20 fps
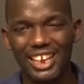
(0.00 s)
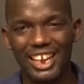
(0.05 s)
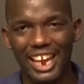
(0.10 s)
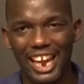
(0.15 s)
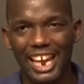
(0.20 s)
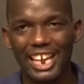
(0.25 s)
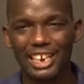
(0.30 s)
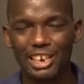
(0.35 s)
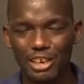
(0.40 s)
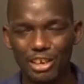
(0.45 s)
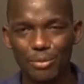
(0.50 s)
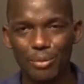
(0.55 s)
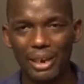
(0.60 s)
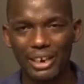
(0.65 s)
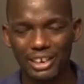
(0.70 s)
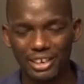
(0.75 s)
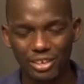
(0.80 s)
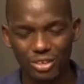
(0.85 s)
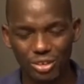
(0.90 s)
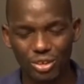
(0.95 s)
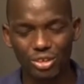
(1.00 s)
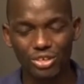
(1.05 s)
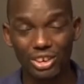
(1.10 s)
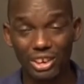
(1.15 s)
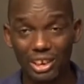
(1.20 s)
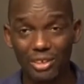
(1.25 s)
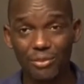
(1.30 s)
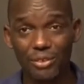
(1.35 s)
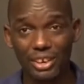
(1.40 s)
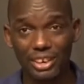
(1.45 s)
and you might not
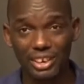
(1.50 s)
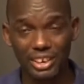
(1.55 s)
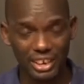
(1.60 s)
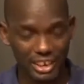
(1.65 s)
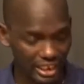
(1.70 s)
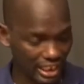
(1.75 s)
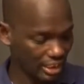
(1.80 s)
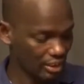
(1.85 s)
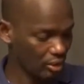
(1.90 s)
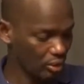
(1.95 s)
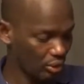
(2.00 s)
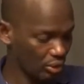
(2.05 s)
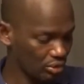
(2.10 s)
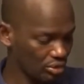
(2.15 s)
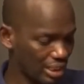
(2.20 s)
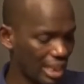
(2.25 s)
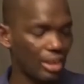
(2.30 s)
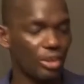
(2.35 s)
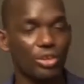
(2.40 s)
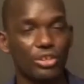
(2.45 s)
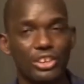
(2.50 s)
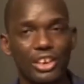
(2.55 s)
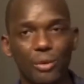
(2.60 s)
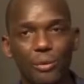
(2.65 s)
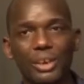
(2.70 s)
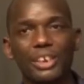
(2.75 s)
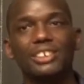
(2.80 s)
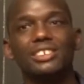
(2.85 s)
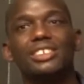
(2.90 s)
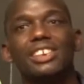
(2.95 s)
even get lost along the
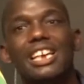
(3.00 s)
way.